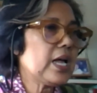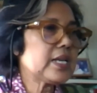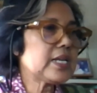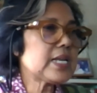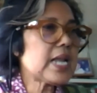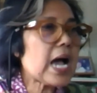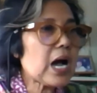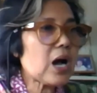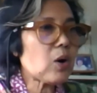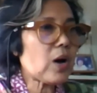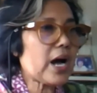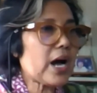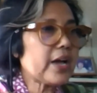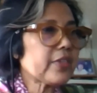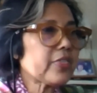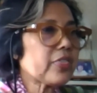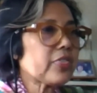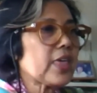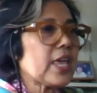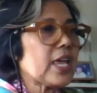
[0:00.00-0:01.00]
Now,
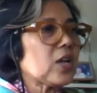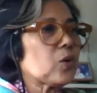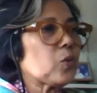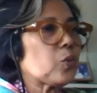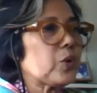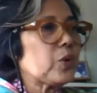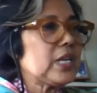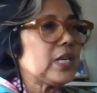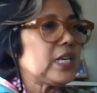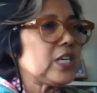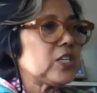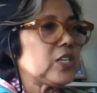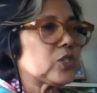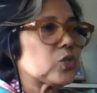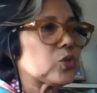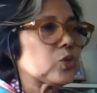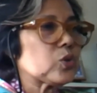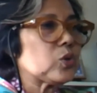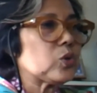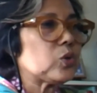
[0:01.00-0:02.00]
I think we need
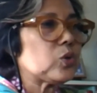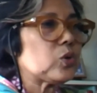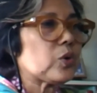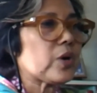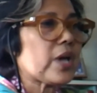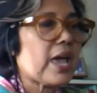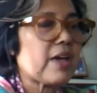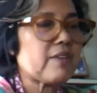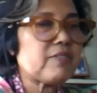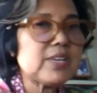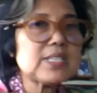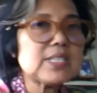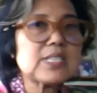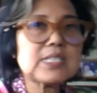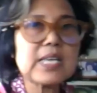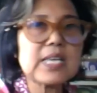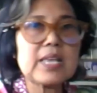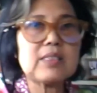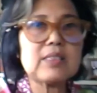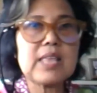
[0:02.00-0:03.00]
to, having
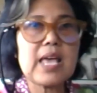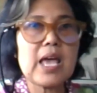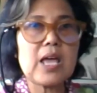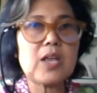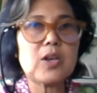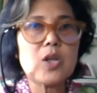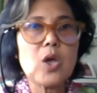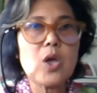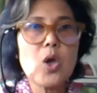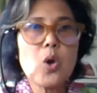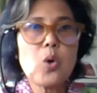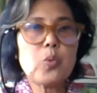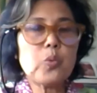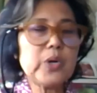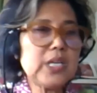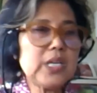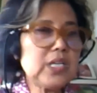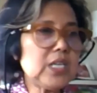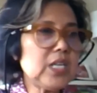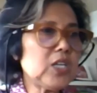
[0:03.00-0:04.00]
said that,
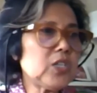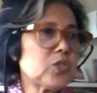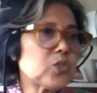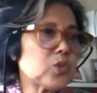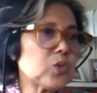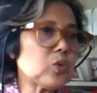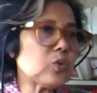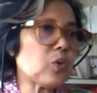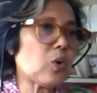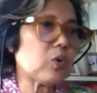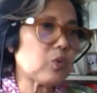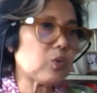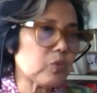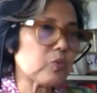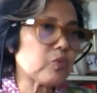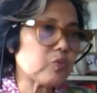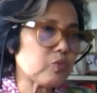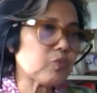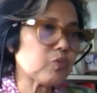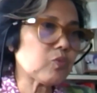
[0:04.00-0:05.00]
we need
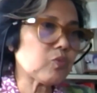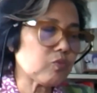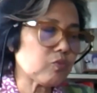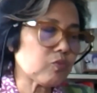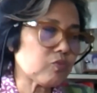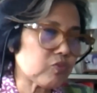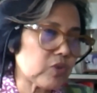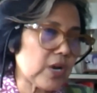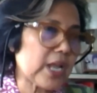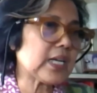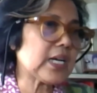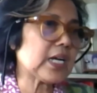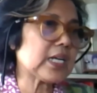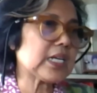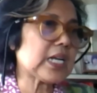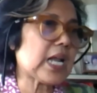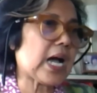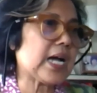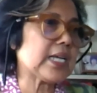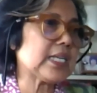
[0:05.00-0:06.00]
to
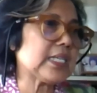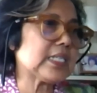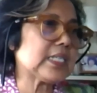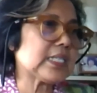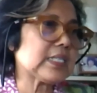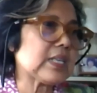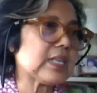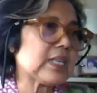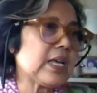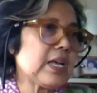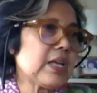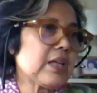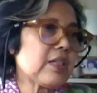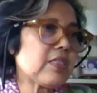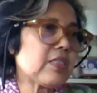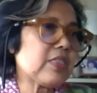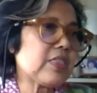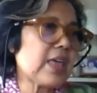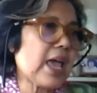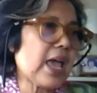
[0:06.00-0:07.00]
recognize
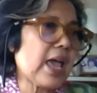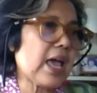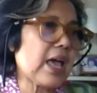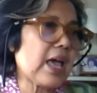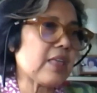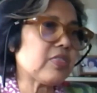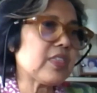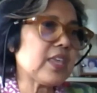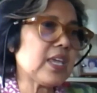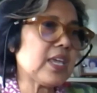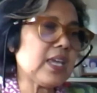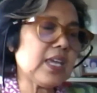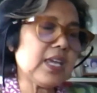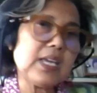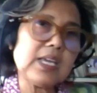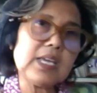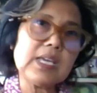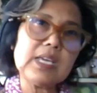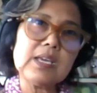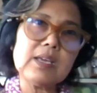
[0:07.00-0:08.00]
that
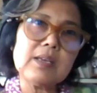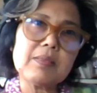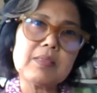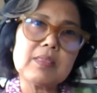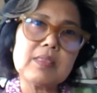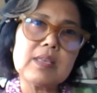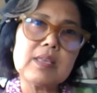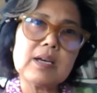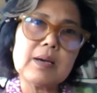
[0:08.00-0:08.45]
the